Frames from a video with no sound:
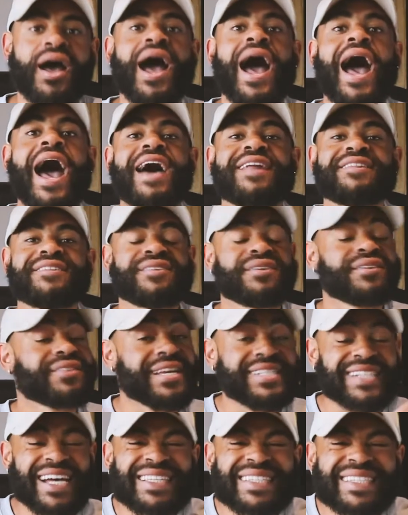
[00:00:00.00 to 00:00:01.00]
And
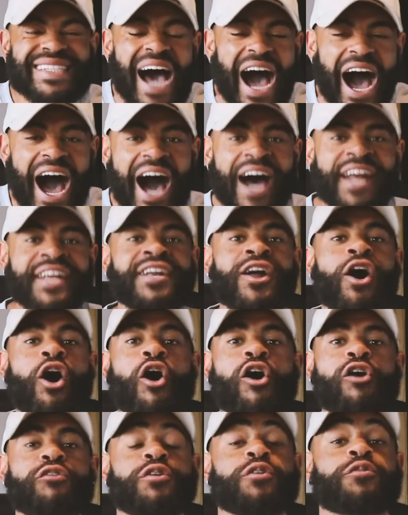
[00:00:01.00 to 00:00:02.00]
there's a ton
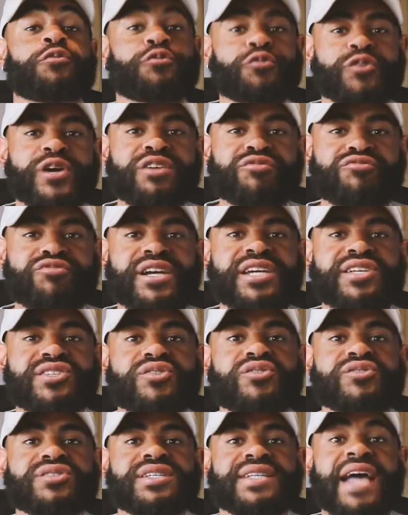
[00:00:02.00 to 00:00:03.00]
of free
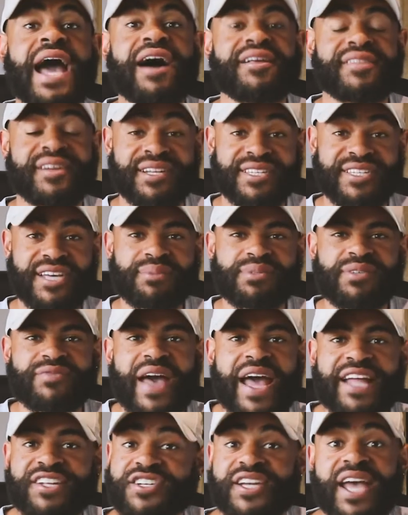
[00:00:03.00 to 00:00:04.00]
resources out there in terms of
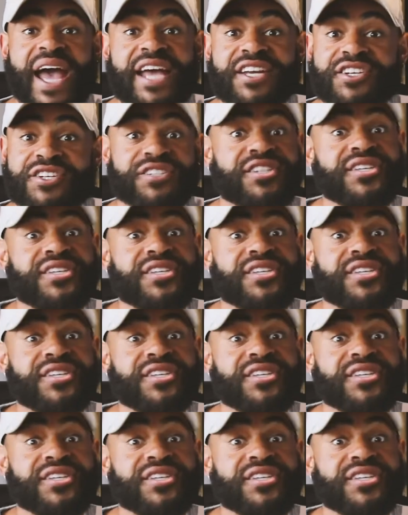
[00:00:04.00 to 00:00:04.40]
education.